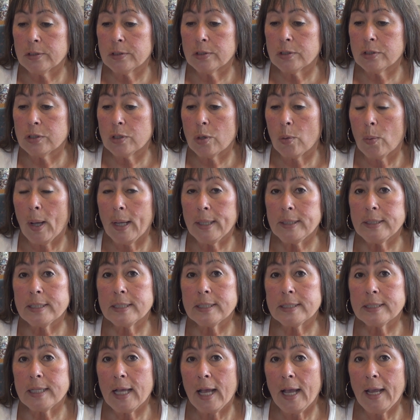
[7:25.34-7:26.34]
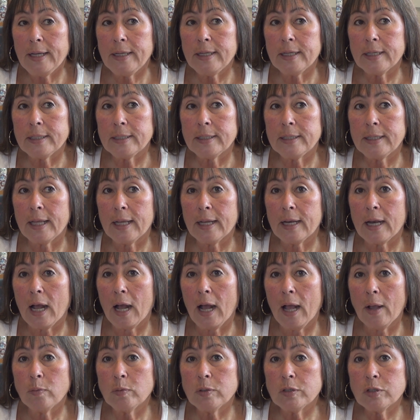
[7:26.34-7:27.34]
so I decided that
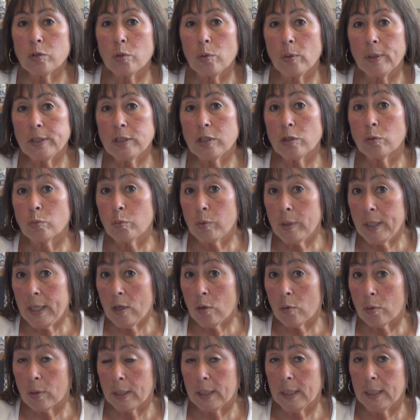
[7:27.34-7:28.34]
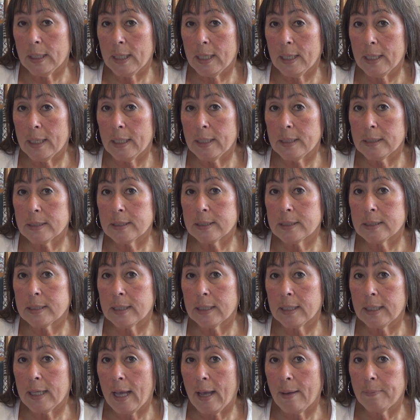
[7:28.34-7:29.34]
I was going to reorganize
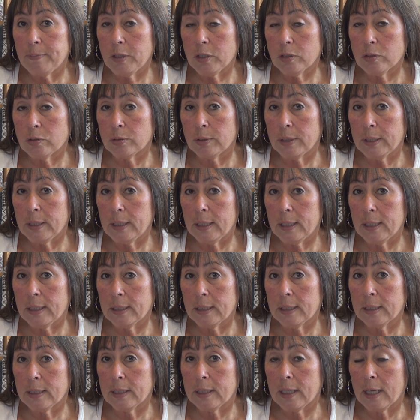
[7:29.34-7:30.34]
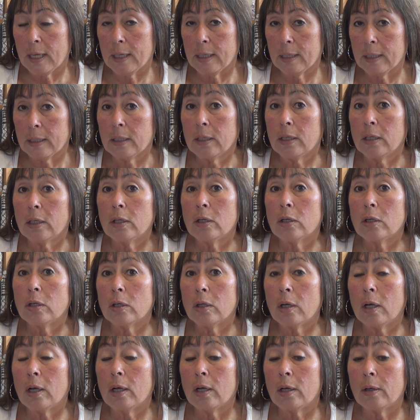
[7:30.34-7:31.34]
the cabinetry in the
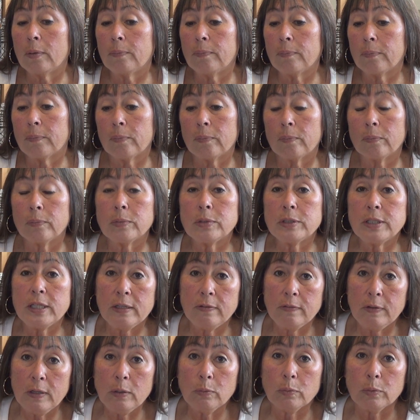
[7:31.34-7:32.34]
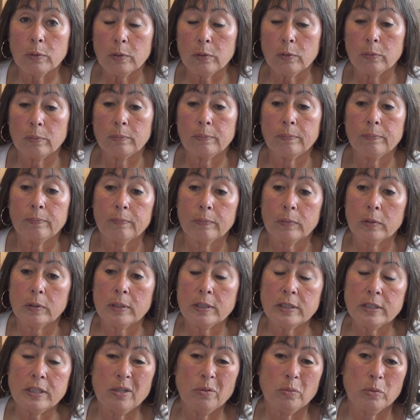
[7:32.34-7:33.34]
TV room,
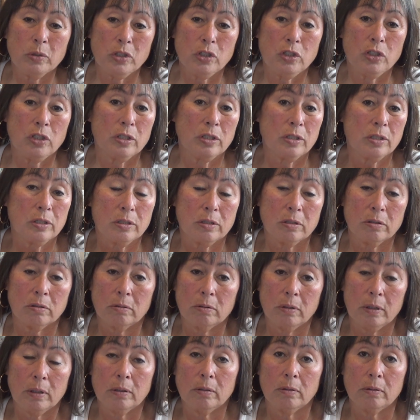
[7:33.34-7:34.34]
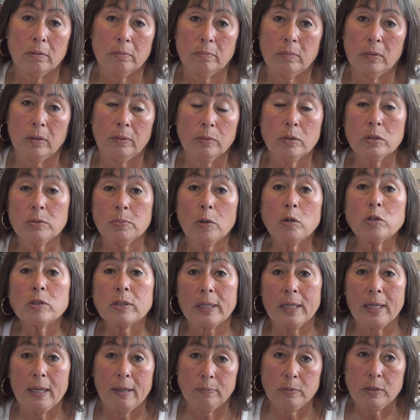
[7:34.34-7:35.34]
because it was
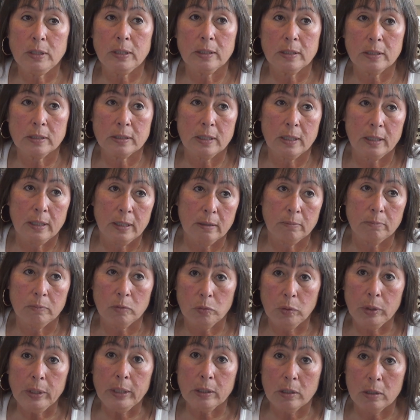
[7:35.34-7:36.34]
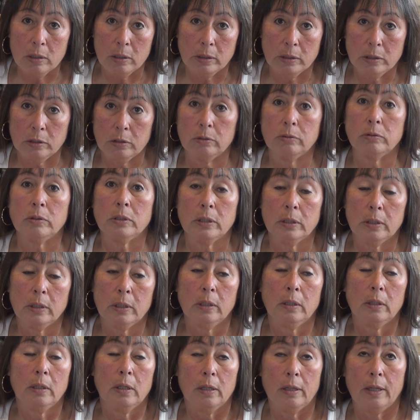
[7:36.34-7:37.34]
mostly empty because I had Marie Kondo'd
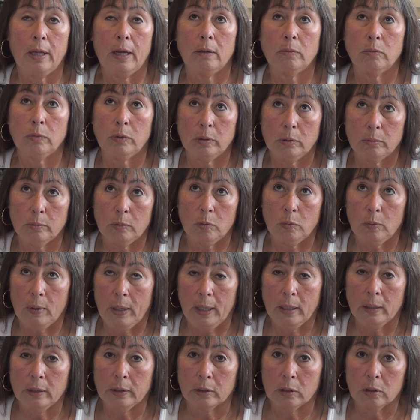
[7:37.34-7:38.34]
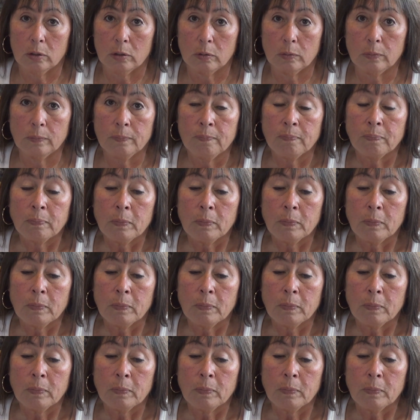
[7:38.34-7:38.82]
that room a while ago.